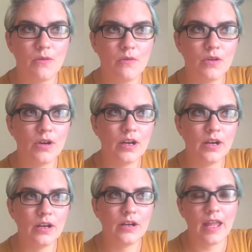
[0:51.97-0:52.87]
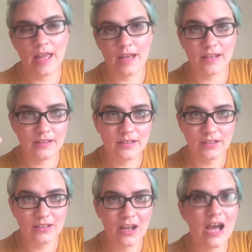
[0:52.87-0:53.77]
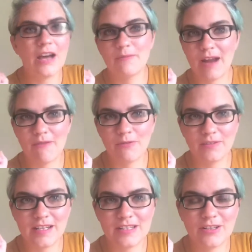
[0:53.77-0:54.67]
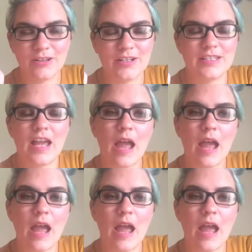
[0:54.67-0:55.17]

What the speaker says: and on Ravelry as Clarissa.